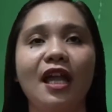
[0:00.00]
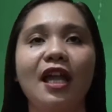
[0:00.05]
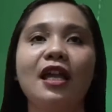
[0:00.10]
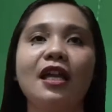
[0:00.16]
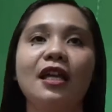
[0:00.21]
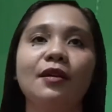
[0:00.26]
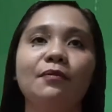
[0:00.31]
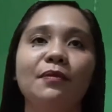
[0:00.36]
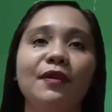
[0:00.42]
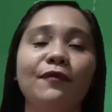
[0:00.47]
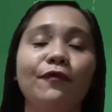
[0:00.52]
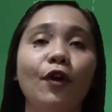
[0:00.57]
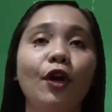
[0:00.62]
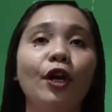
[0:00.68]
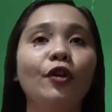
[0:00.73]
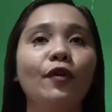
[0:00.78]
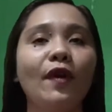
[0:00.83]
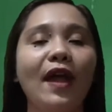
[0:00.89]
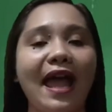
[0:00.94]
Before you
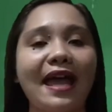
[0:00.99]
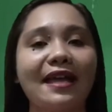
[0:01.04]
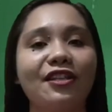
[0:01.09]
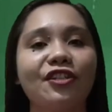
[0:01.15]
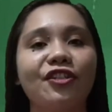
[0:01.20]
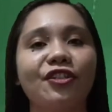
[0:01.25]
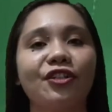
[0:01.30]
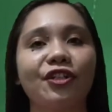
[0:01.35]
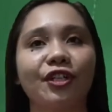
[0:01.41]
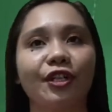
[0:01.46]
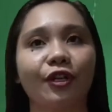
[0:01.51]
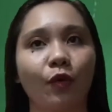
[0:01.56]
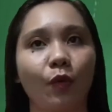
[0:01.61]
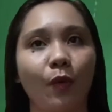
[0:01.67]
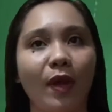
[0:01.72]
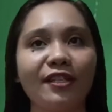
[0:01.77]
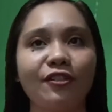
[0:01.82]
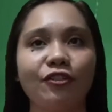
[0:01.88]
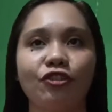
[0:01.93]
answer the
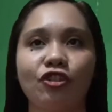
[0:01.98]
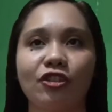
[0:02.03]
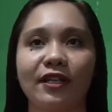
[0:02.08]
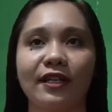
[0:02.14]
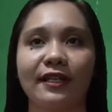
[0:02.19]
question,